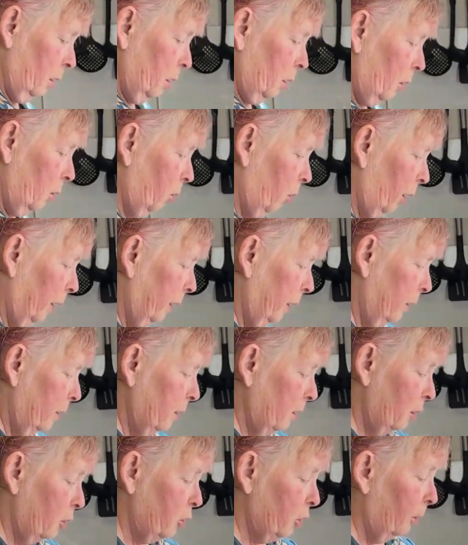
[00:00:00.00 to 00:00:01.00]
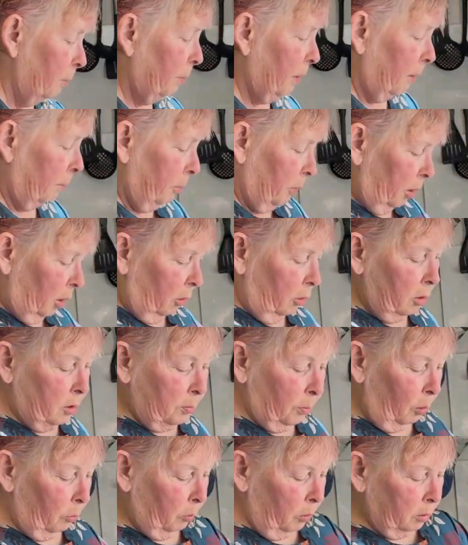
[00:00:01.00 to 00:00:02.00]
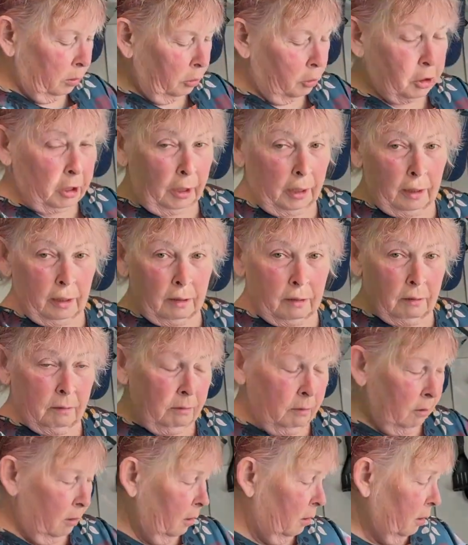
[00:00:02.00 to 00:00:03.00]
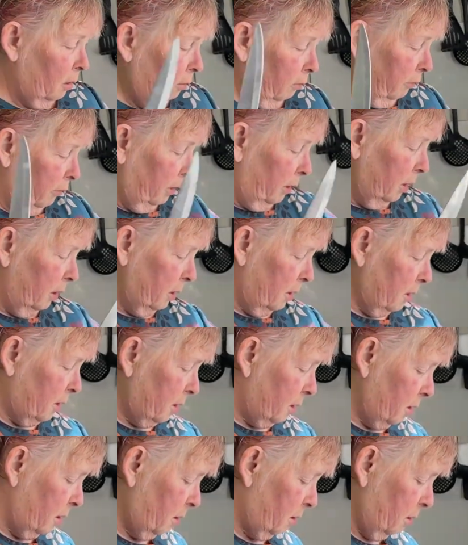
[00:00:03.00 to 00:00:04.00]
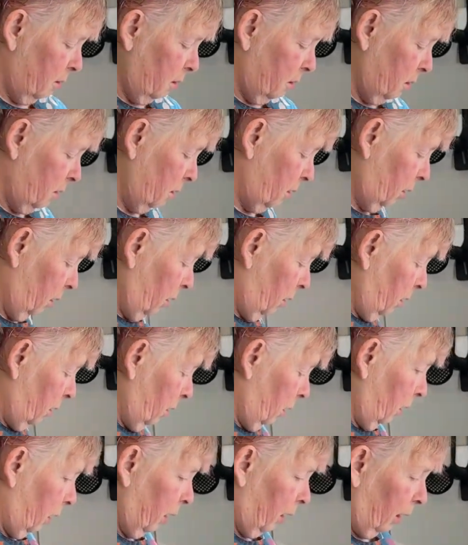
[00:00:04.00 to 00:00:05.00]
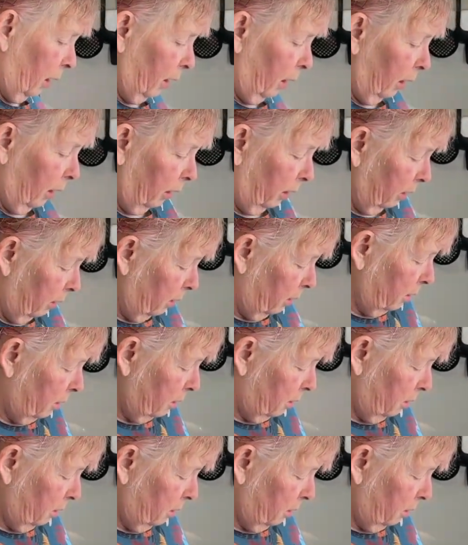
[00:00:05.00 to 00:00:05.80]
Quite easy to chop up. I use my Wiltshire for this, and